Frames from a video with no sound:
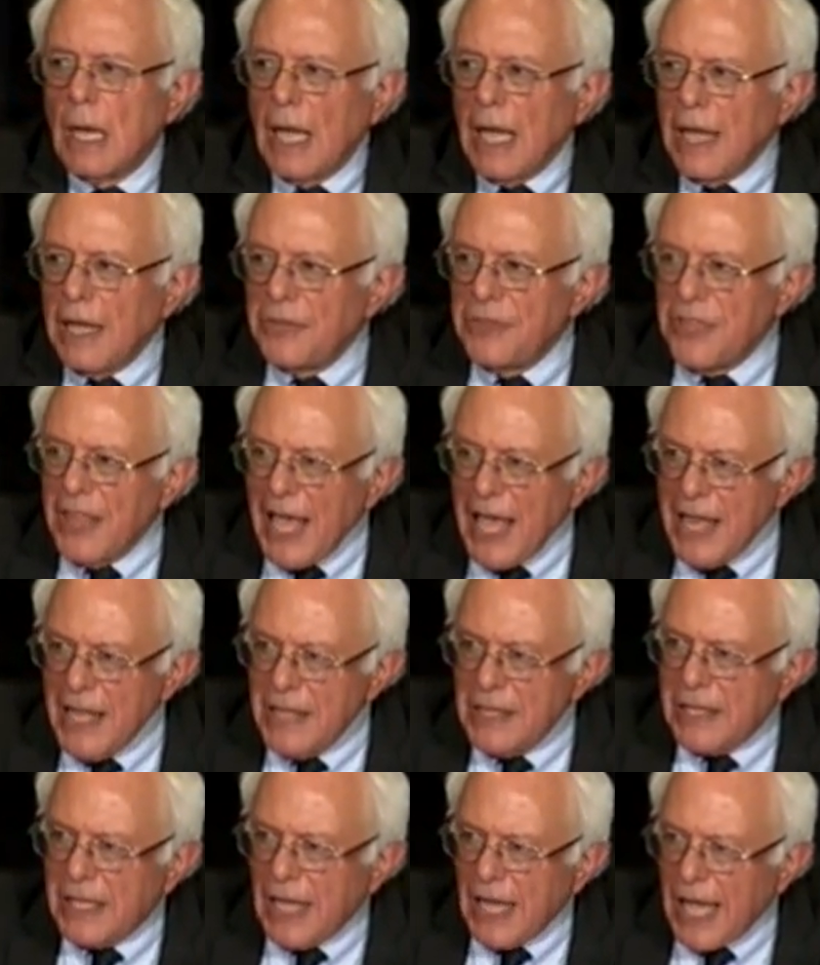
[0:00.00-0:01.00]
And
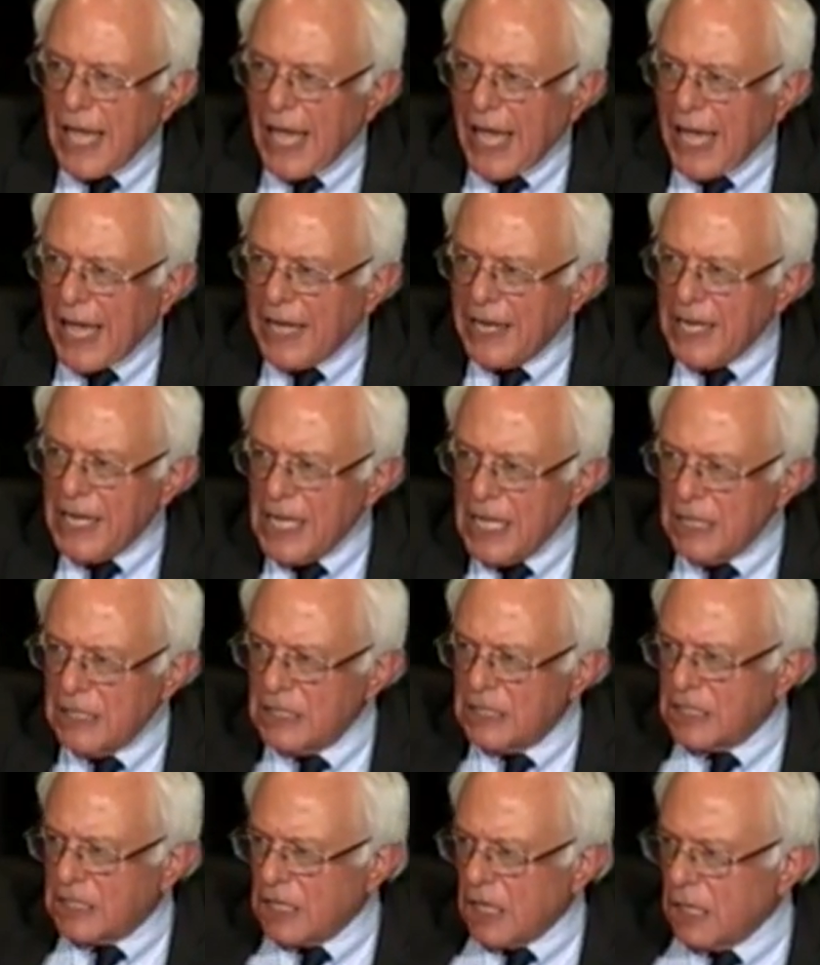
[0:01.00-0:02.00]
then to add
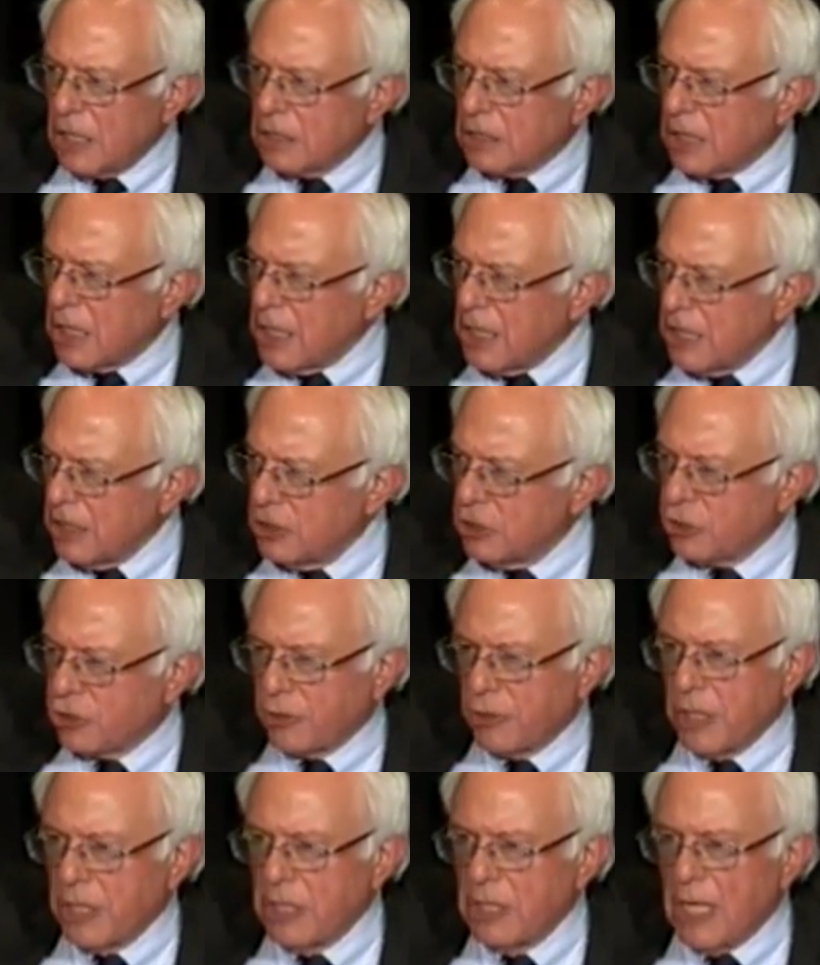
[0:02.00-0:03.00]
insult to
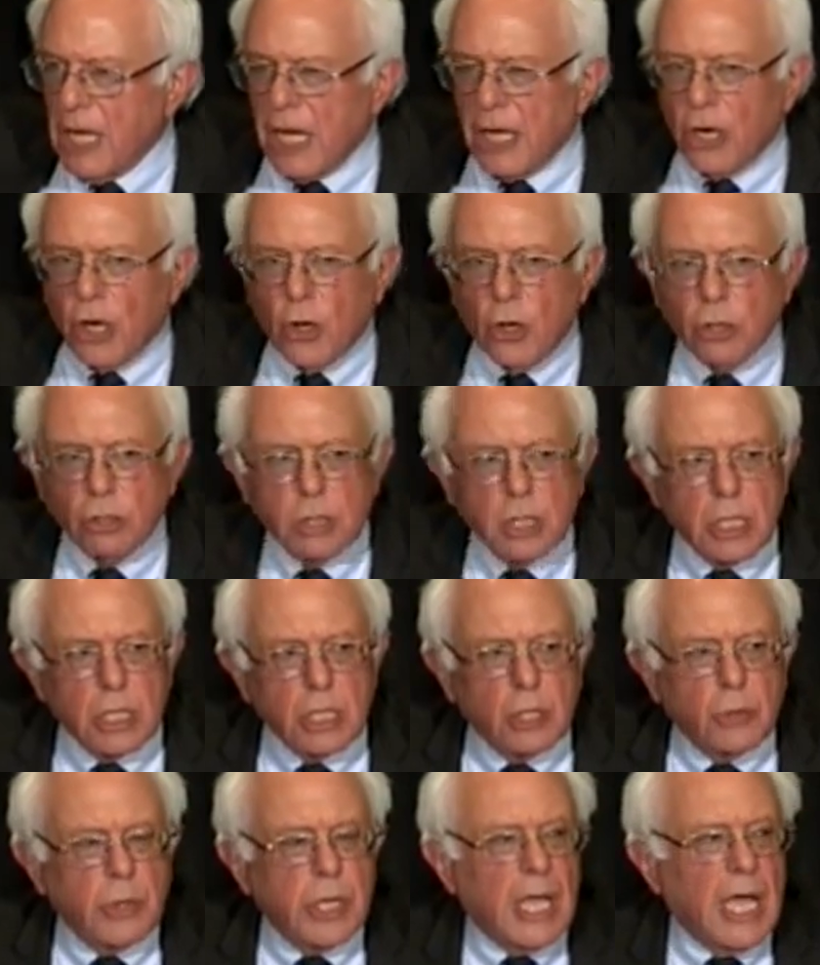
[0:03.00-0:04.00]
injury, not
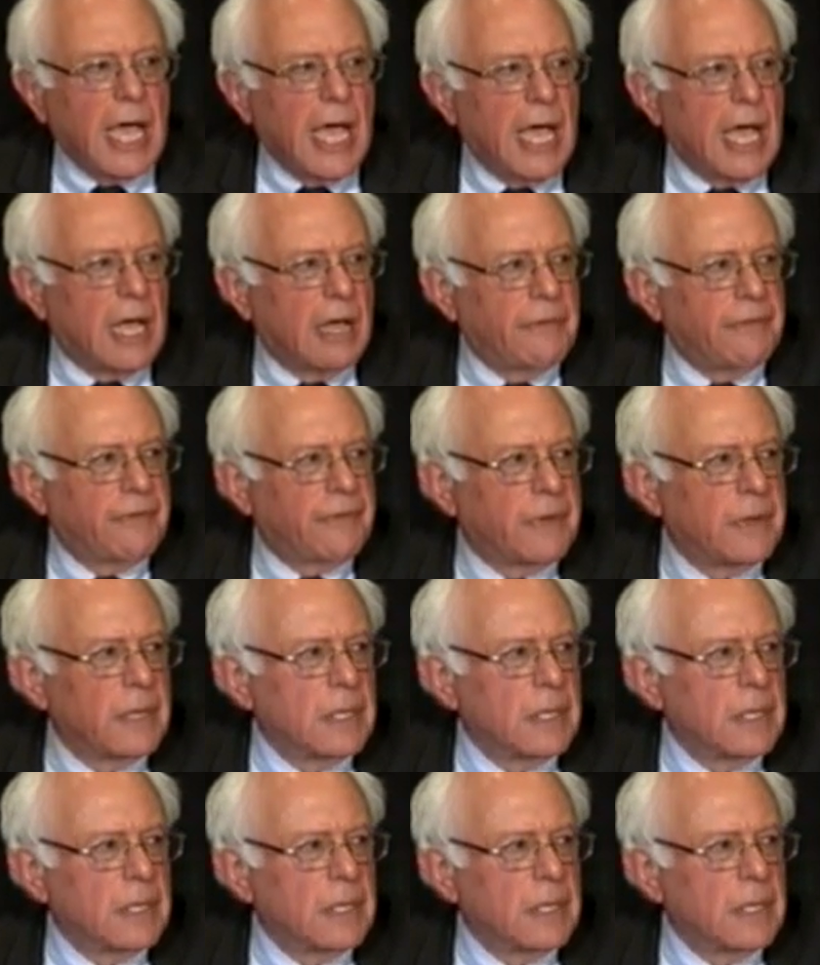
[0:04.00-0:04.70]
only do we have